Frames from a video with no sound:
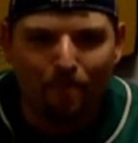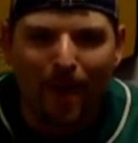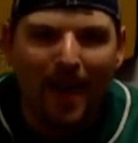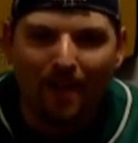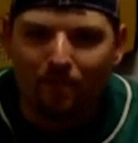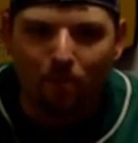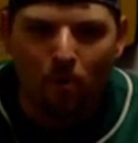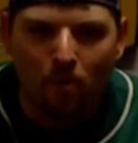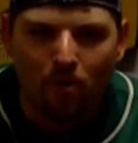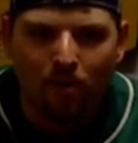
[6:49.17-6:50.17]
back and
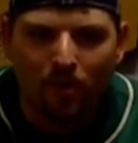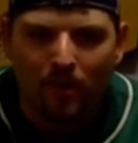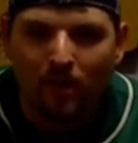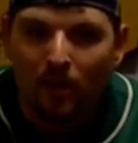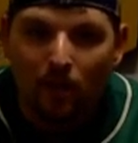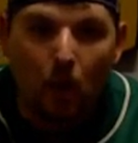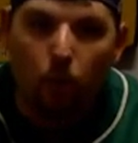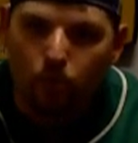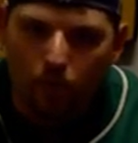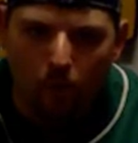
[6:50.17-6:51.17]
forth, low
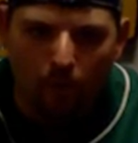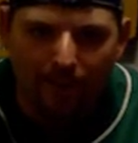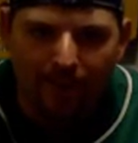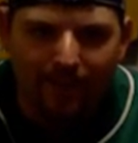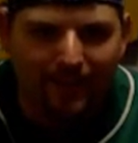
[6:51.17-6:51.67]
scoring.